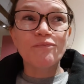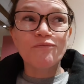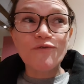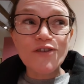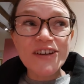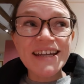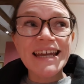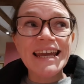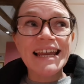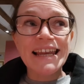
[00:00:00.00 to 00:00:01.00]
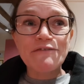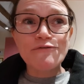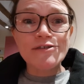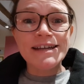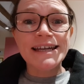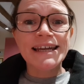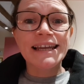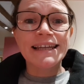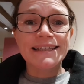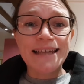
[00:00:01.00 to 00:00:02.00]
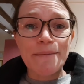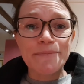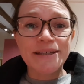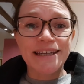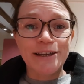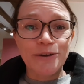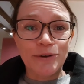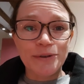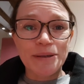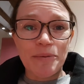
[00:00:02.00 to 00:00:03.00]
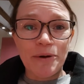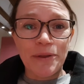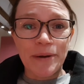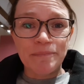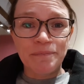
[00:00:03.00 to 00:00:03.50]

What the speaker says: Really, really tempted not to bother.